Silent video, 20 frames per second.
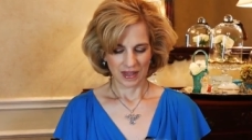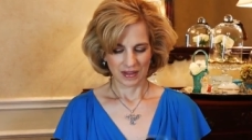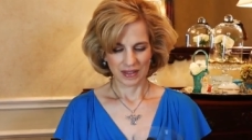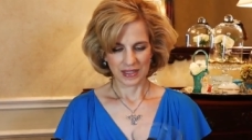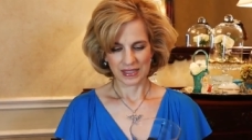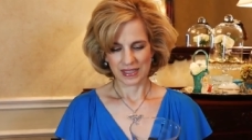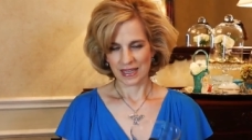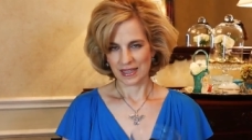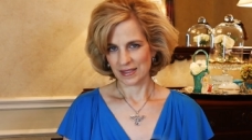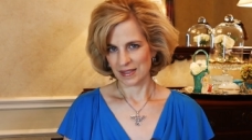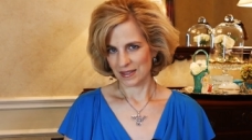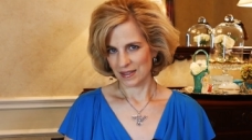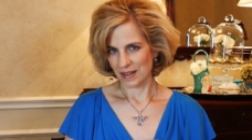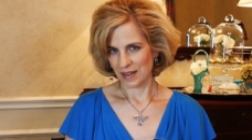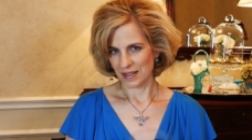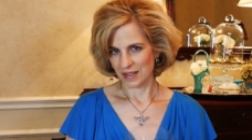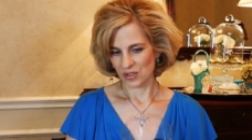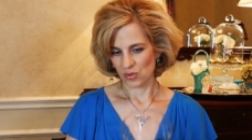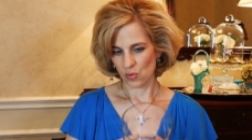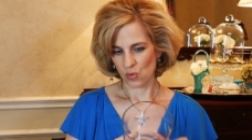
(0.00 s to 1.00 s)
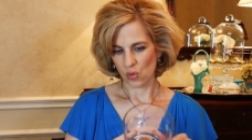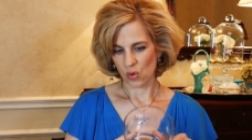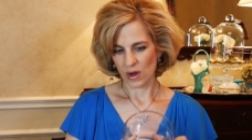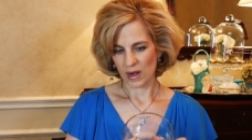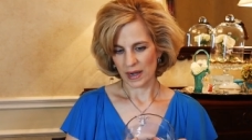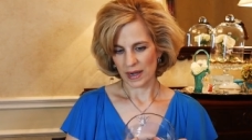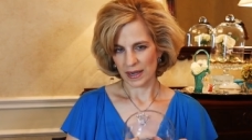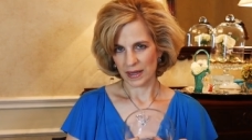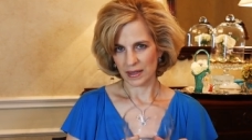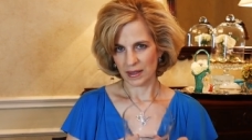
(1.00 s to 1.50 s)
This has a nice
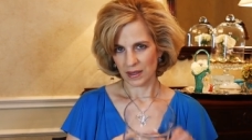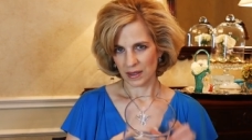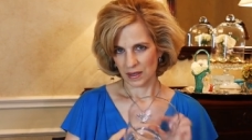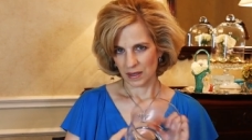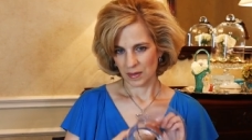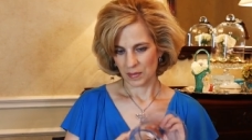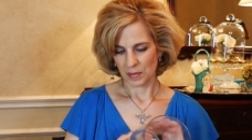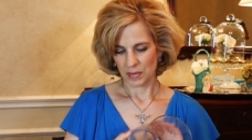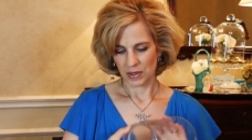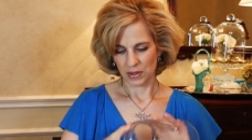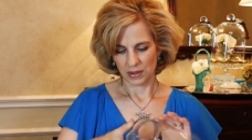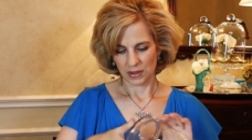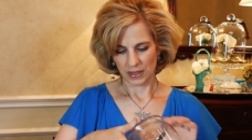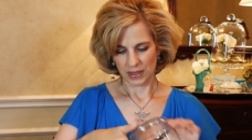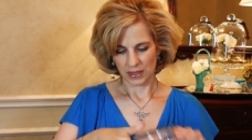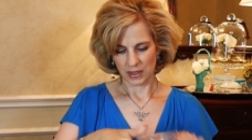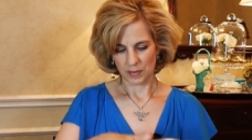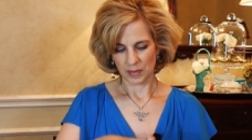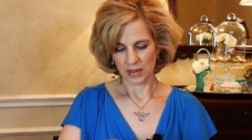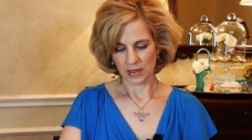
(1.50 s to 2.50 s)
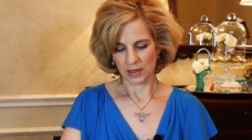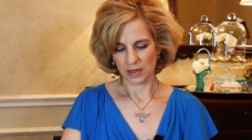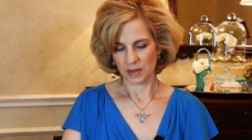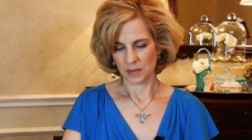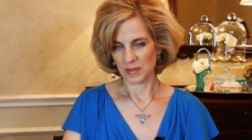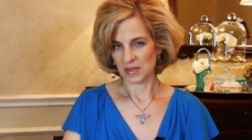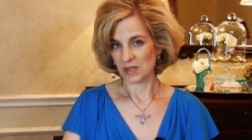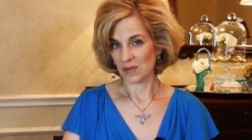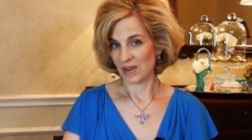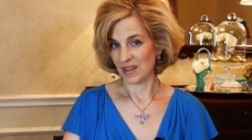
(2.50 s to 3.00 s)
wide part at the
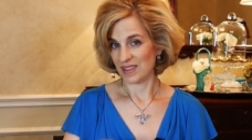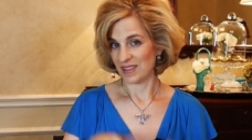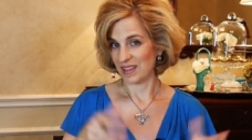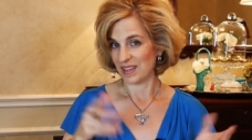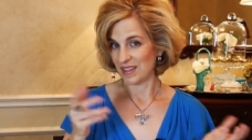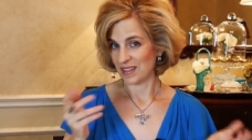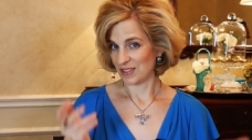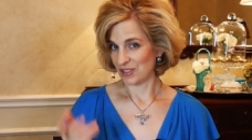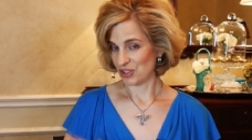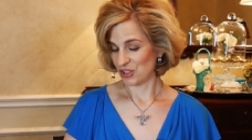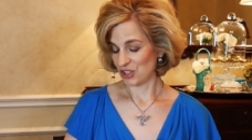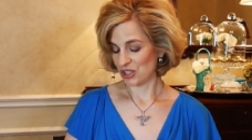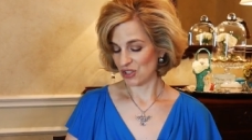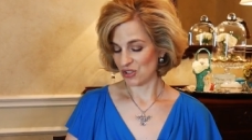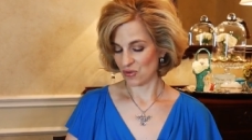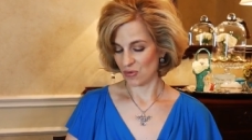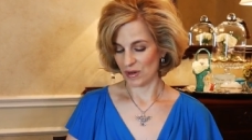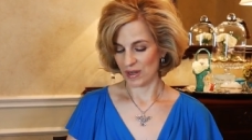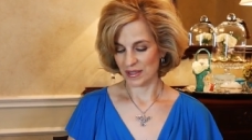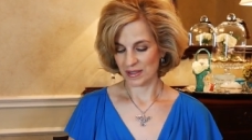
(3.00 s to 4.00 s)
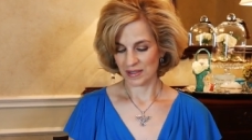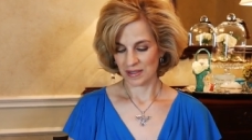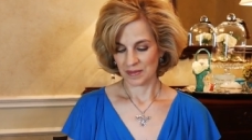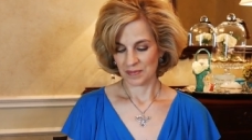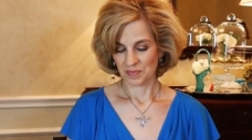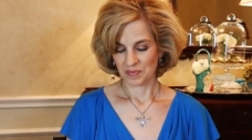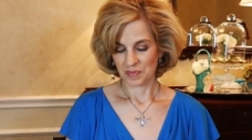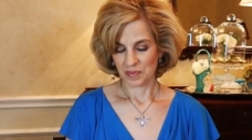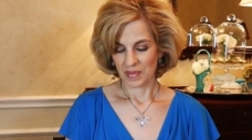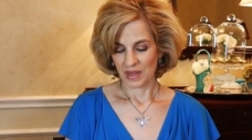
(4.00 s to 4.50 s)
bottom, so I think it's just right.
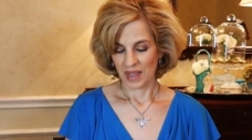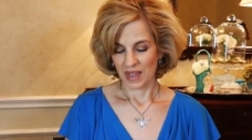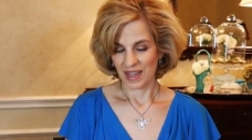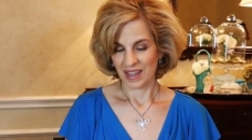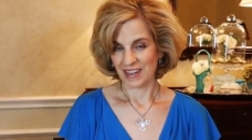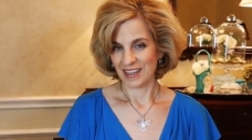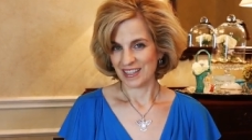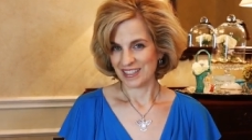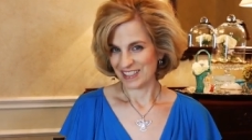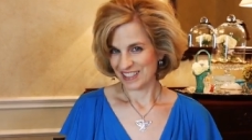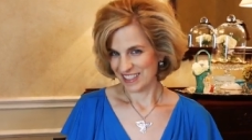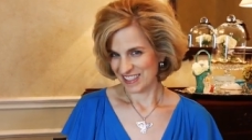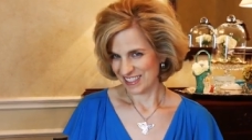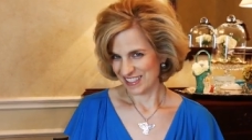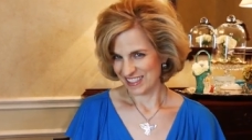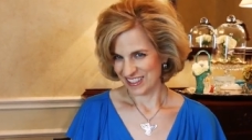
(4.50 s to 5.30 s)
And let's get